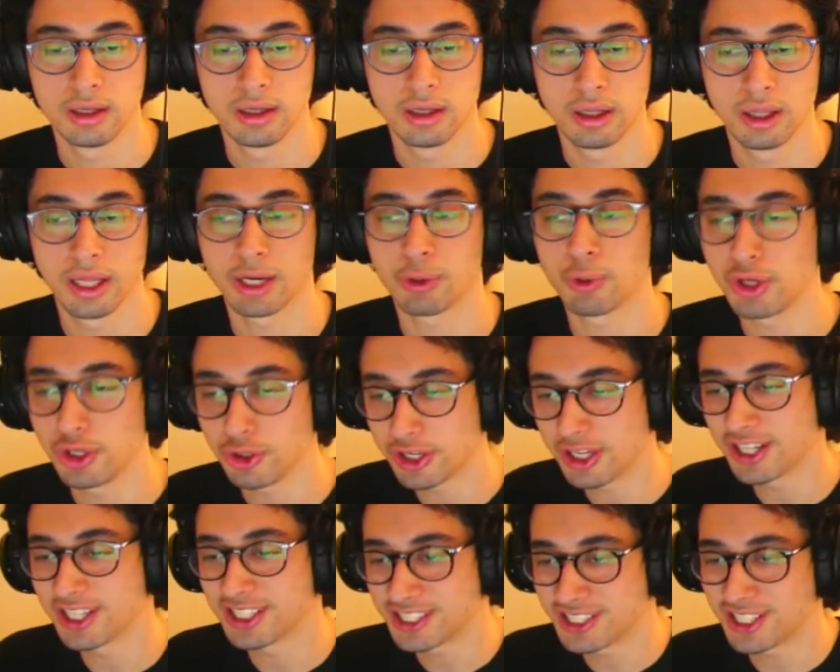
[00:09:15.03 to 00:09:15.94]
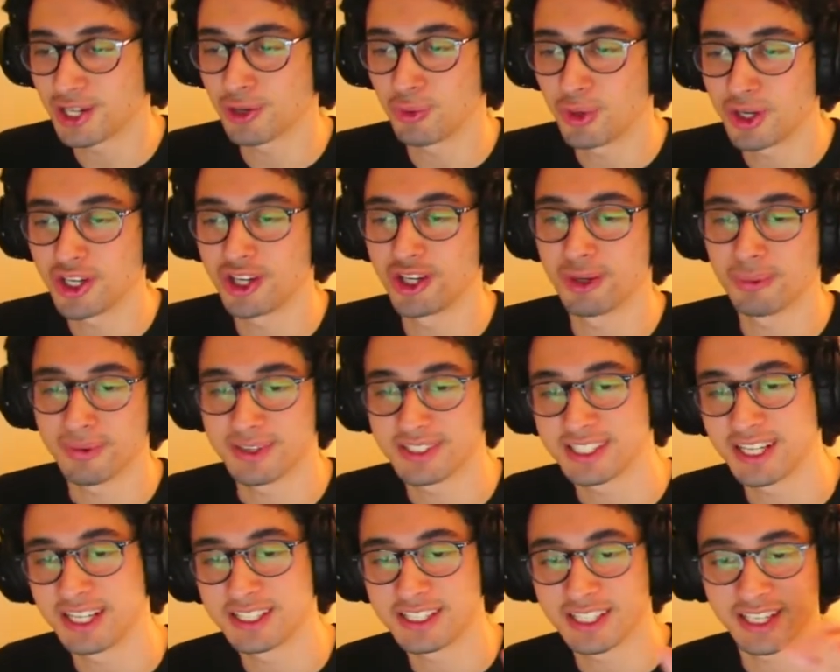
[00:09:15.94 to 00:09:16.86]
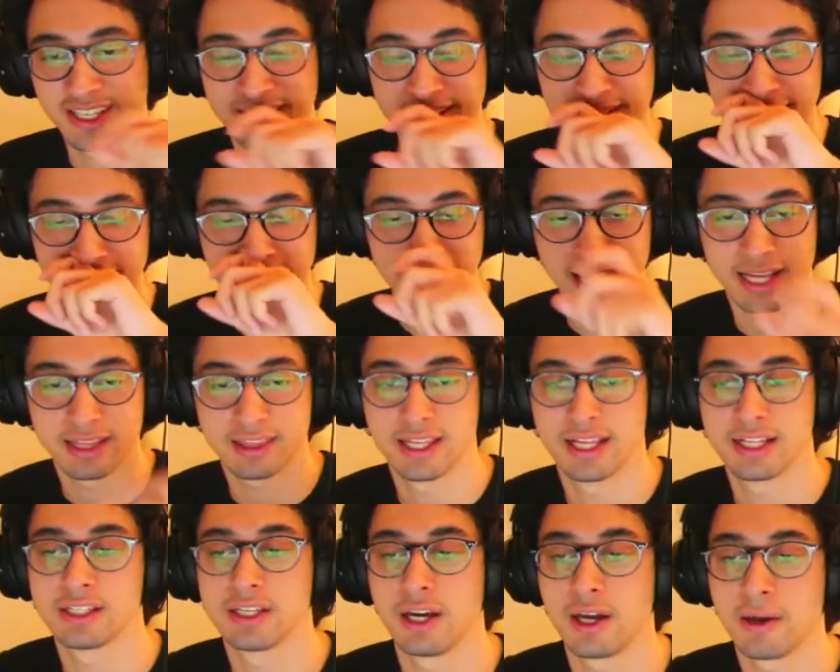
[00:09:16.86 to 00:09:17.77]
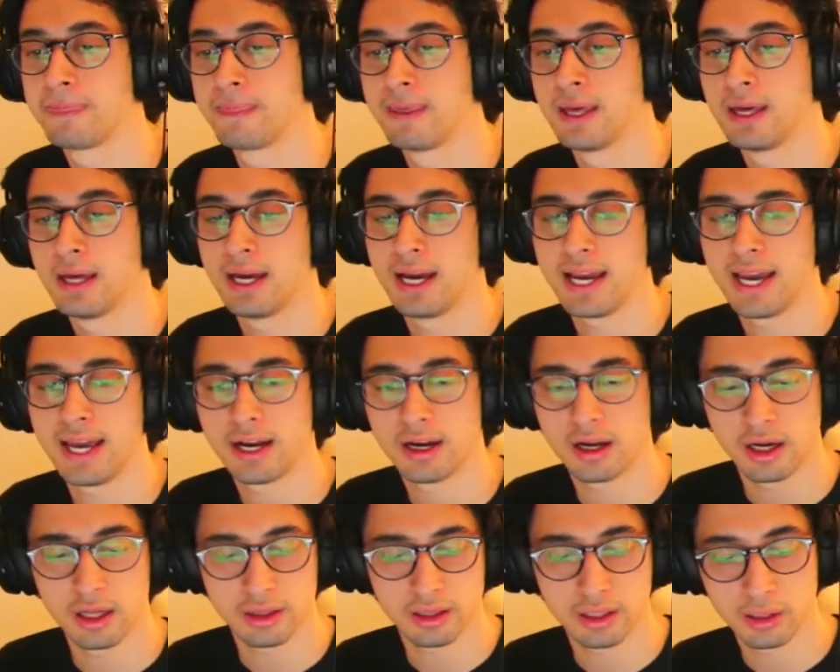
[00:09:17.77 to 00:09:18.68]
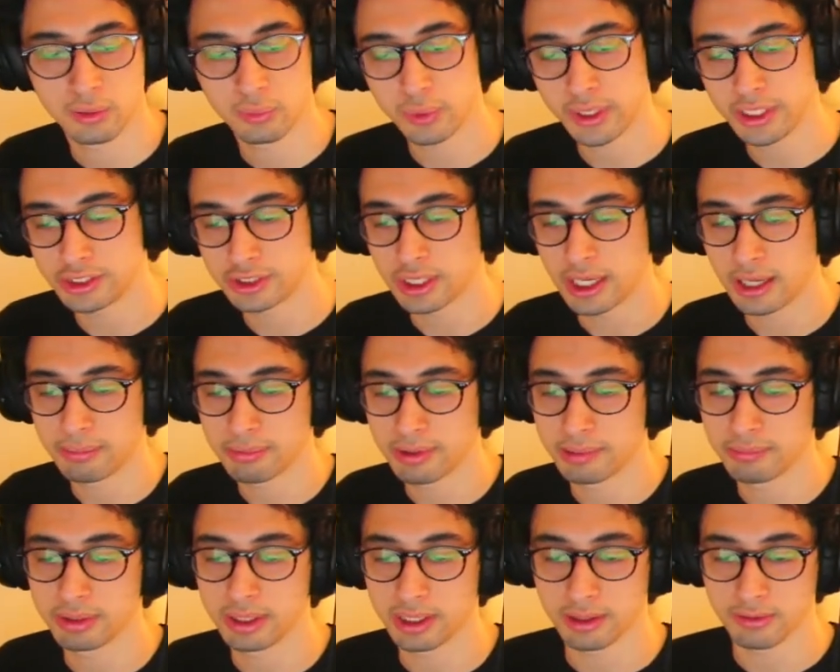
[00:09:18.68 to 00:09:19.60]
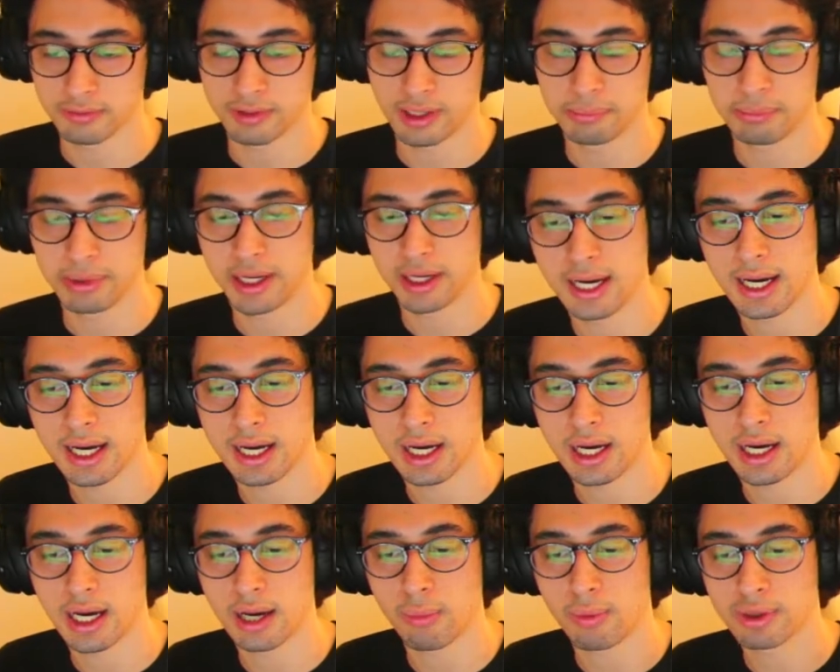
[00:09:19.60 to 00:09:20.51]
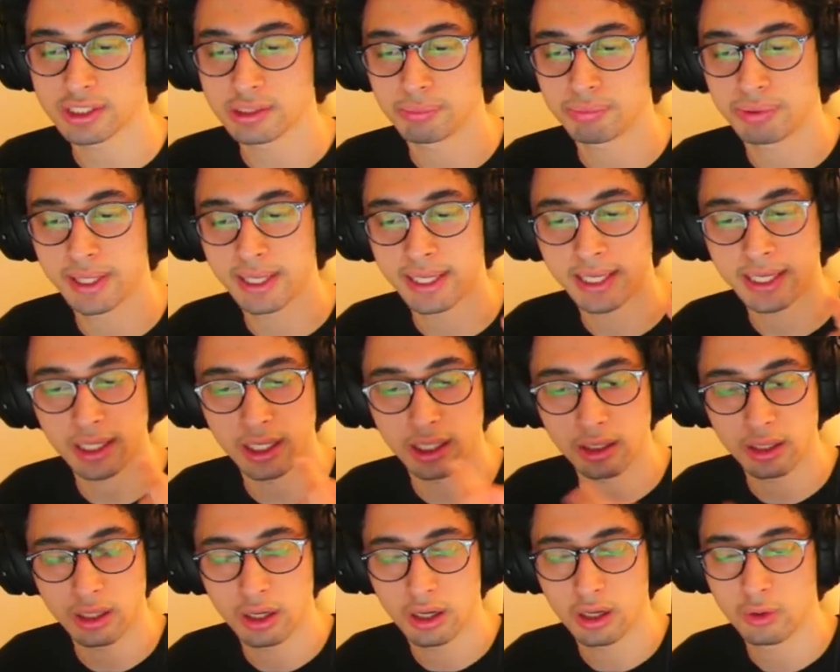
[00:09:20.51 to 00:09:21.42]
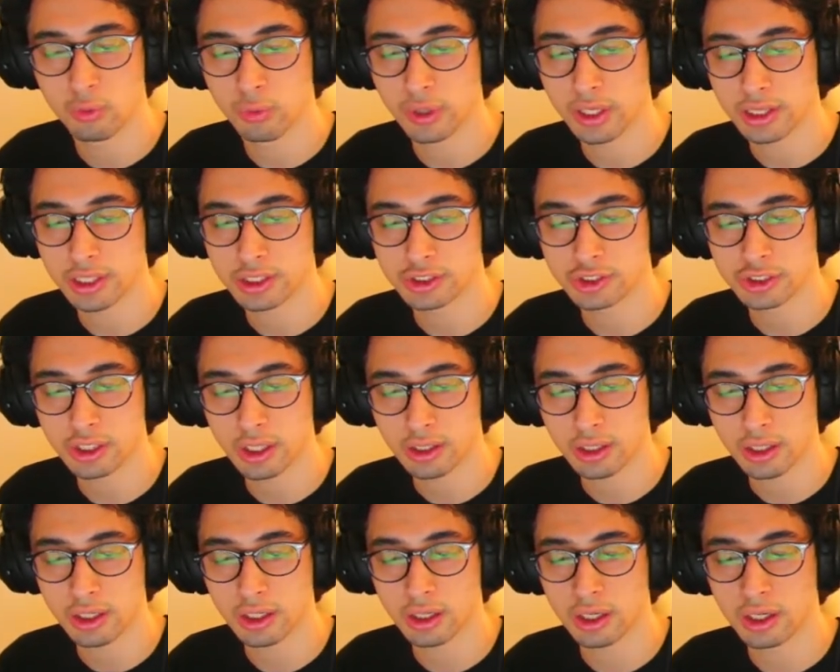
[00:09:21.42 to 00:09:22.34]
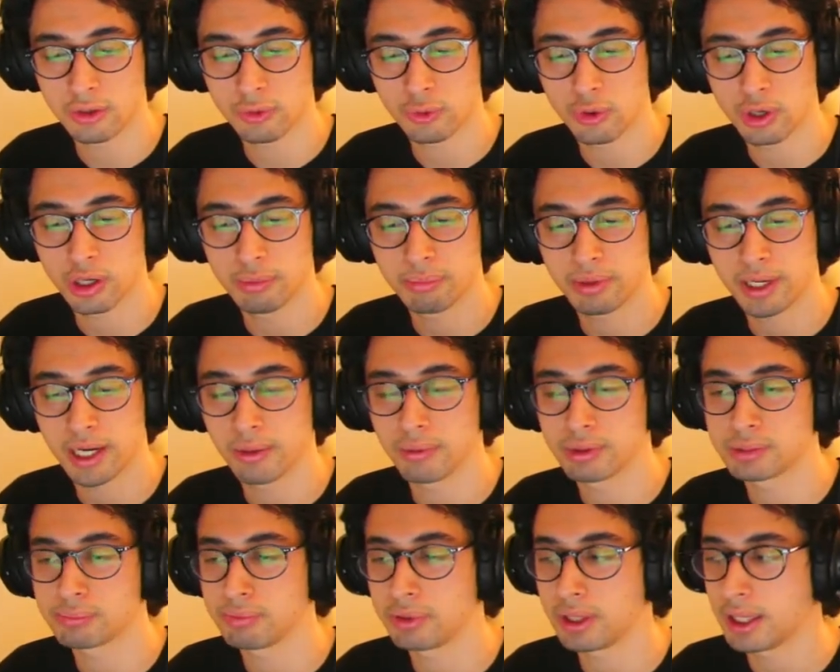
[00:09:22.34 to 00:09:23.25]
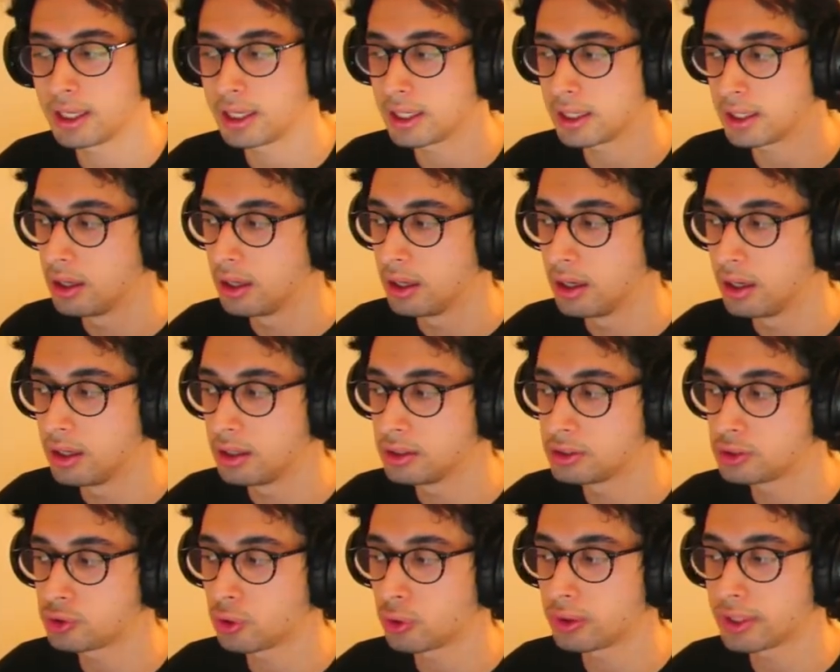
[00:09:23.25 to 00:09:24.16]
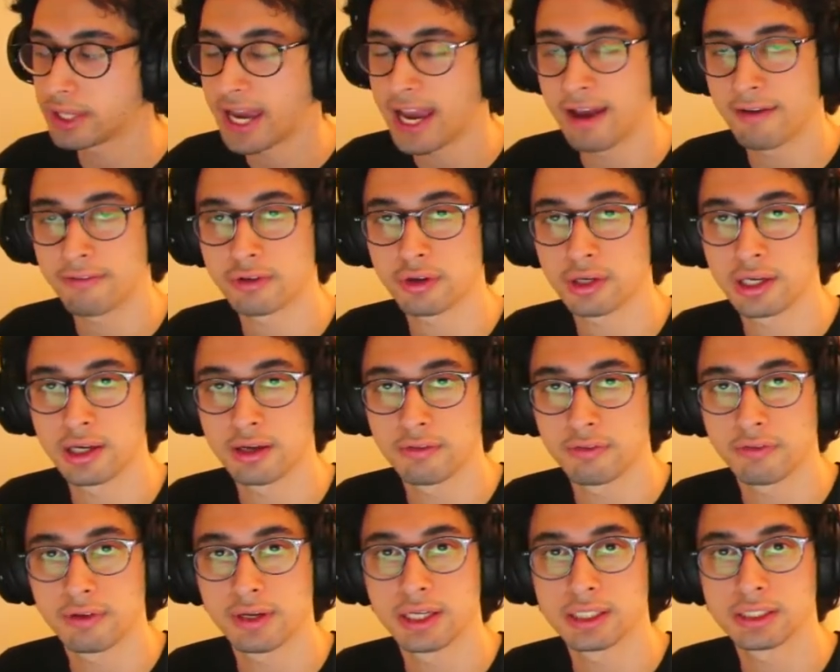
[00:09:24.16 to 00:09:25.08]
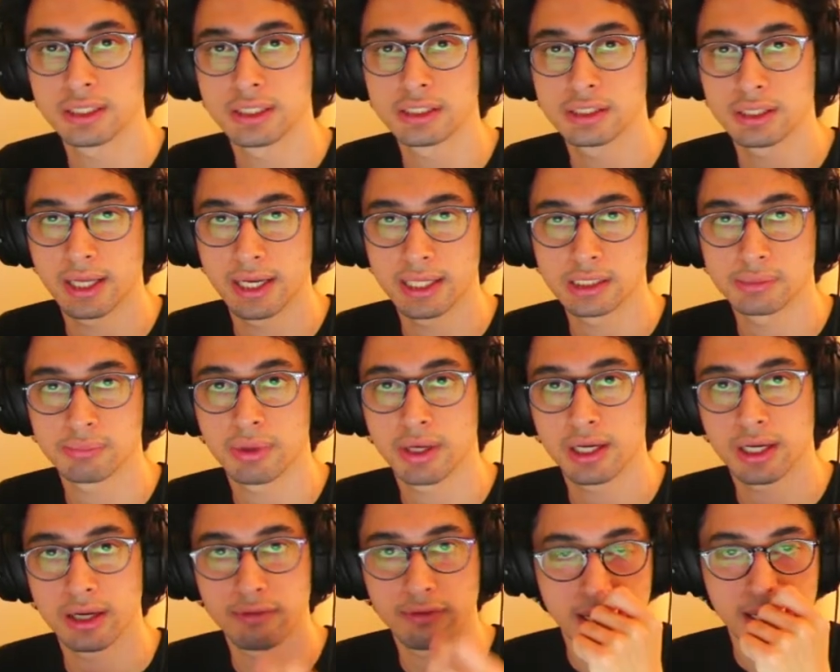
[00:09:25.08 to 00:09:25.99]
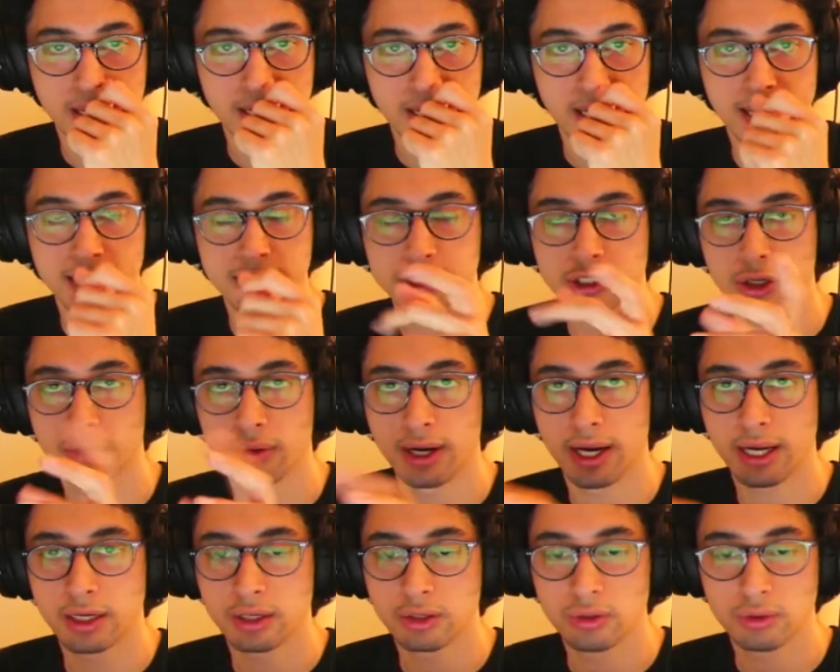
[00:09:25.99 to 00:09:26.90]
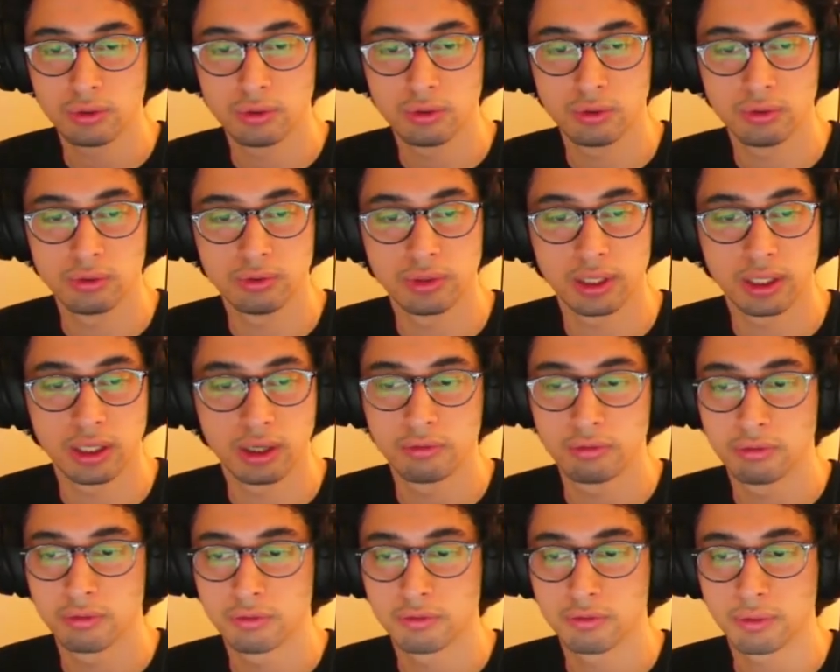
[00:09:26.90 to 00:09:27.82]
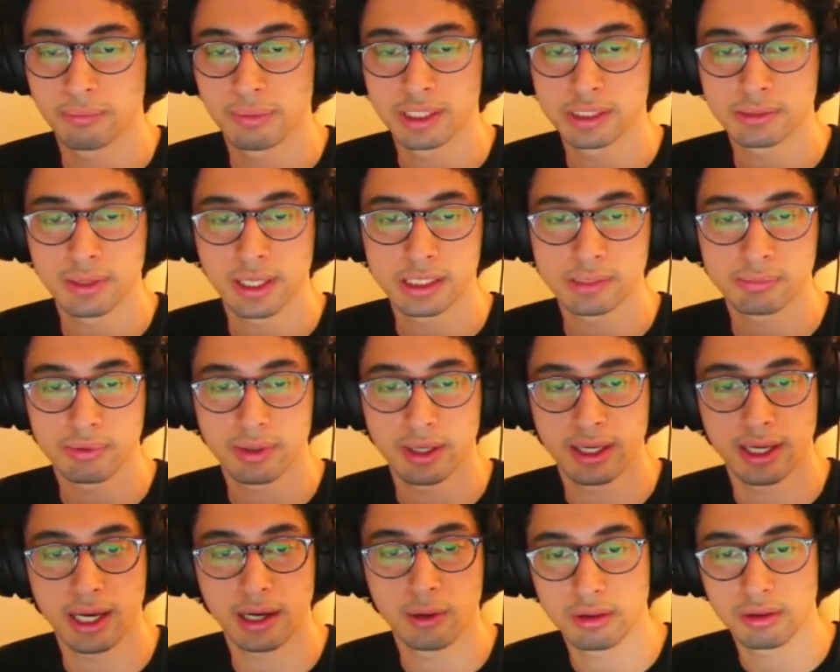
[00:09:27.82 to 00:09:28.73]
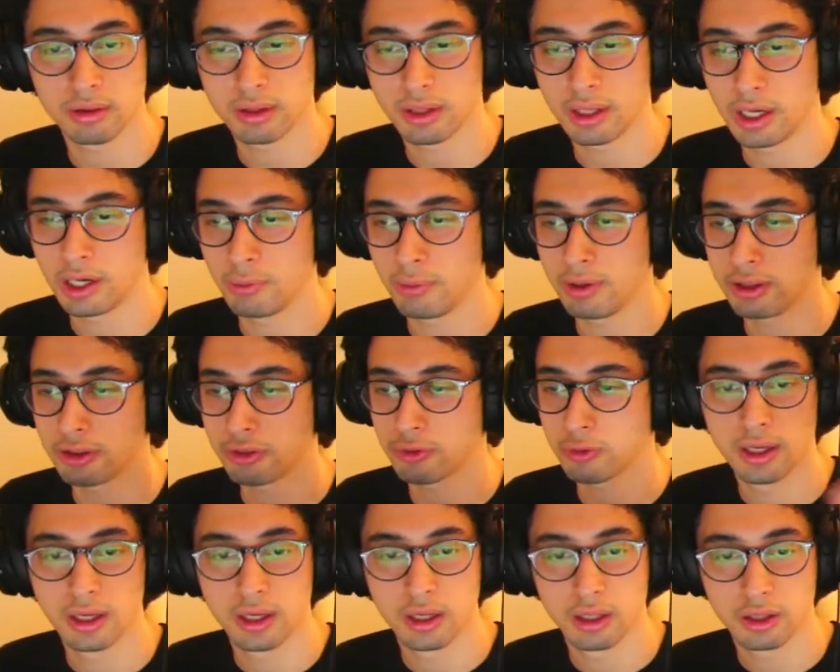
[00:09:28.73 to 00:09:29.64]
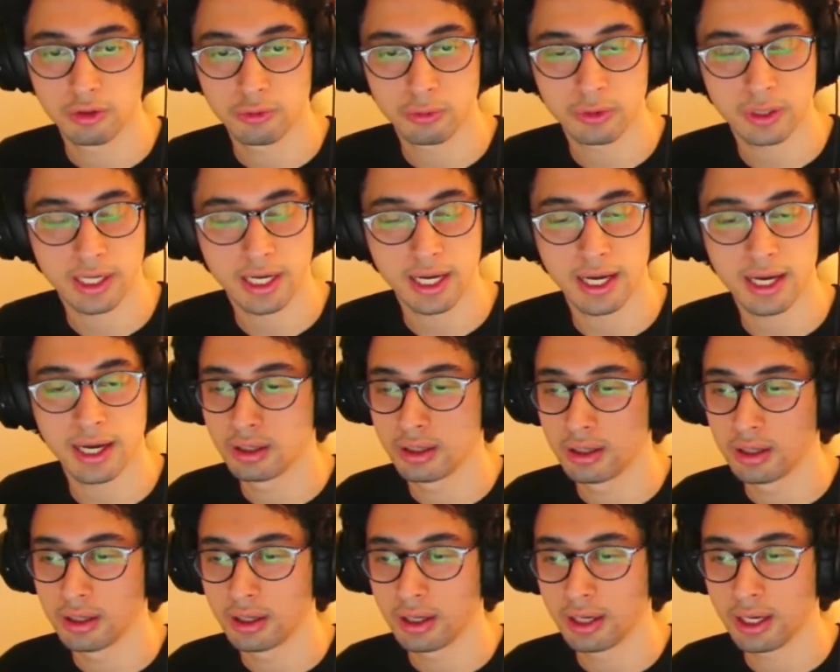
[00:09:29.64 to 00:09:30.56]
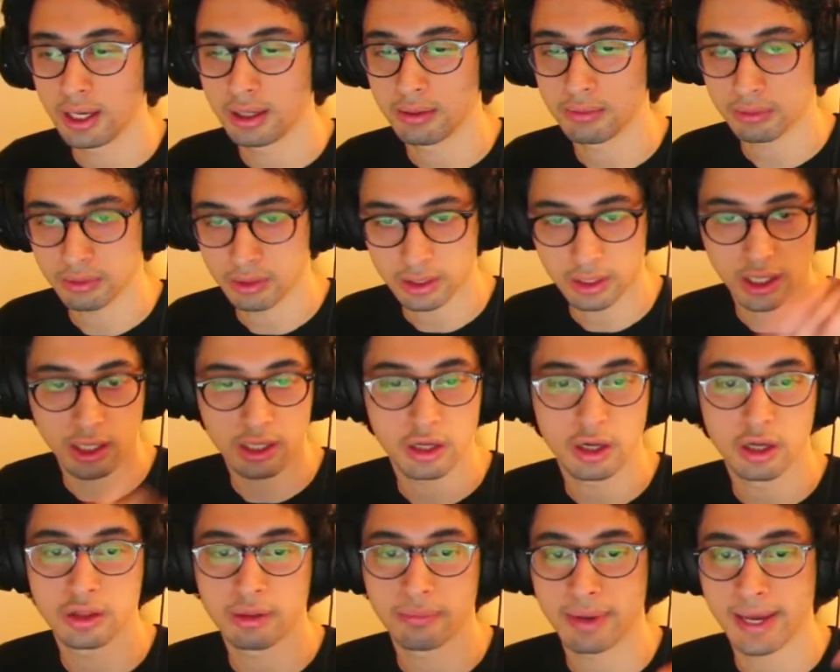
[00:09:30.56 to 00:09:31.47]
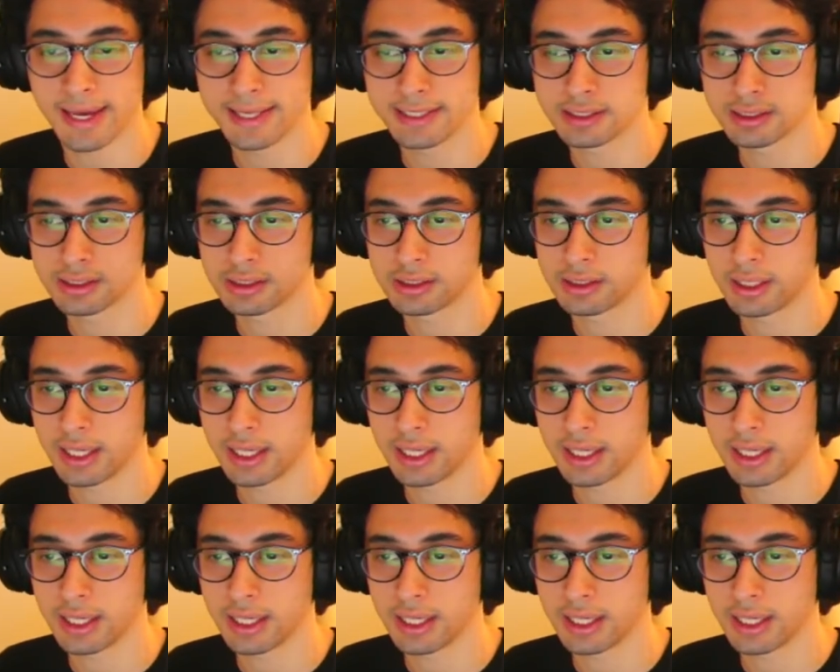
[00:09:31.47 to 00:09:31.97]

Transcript: Like what you can consider 100%ing at that time. I had it on the Wii Shop, I believe. I bought it. I wasn't playing it along with Chugga Conroy, but I was playing it shortly after he had finished his Let's Play of it. And so I knew, from his Let's Play, I went through it, through the guide, and got all the masks.